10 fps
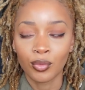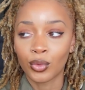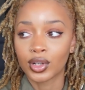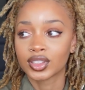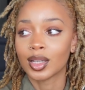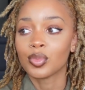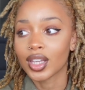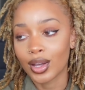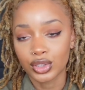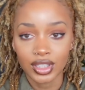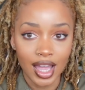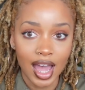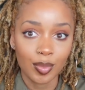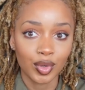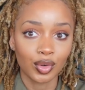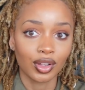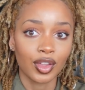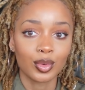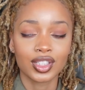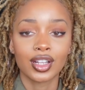for something else to happen or
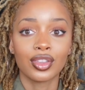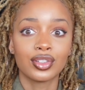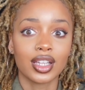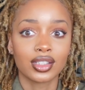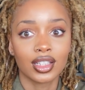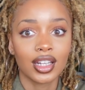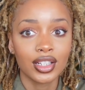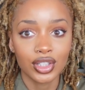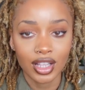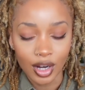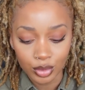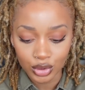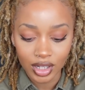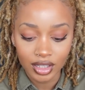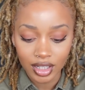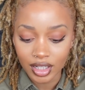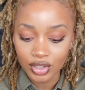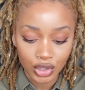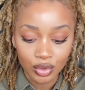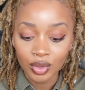there was another destination that I was trying to
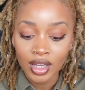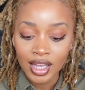get to.